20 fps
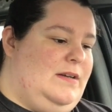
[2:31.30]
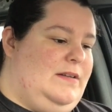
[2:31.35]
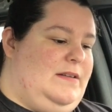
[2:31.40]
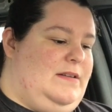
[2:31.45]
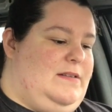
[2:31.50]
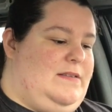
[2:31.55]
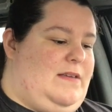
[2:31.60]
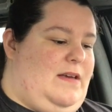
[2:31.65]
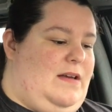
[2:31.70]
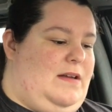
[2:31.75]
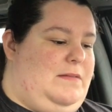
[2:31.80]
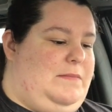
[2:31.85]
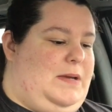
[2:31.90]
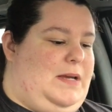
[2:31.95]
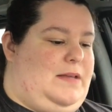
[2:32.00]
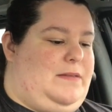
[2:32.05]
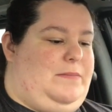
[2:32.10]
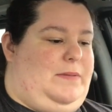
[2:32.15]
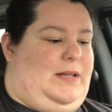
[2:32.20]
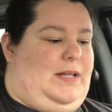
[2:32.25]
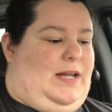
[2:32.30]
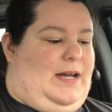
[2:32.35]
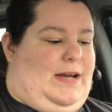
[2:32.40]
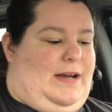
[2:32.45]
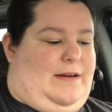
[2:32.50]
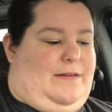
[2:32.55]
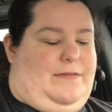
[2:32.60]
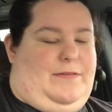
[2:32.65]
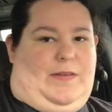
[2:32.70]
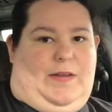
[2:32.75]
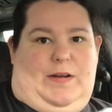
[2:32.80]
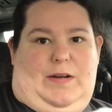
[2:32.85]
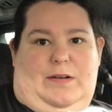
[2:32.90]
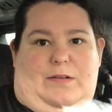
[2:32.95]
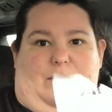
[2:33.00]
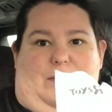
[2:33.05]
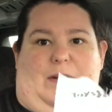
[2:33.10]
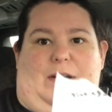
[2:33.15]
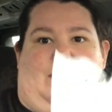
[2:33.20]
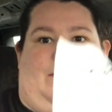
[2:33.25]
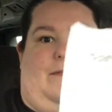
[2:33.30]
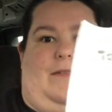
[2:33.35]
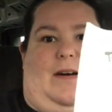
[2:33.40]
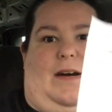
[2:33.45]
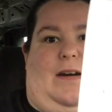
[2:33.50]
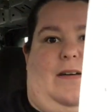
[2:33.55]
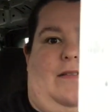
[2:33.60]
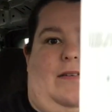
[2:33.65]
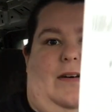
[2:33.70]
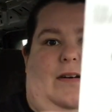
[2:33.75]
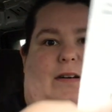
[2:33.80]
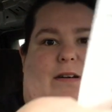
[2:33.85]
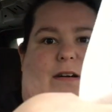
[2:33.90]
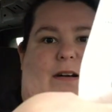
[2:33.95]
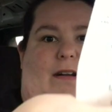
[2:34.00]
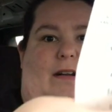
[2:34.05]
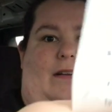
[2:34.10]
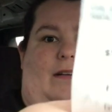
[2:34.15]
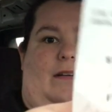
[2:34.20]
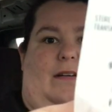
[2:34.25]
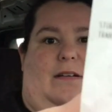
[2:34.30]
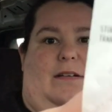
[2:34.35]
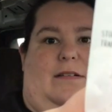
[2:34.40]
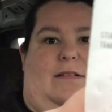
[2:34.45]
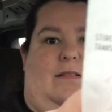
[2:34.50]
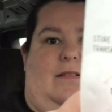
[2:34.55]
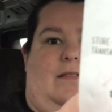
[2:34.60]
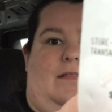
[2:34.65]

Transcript: This kind of makes me laugh. The win a $500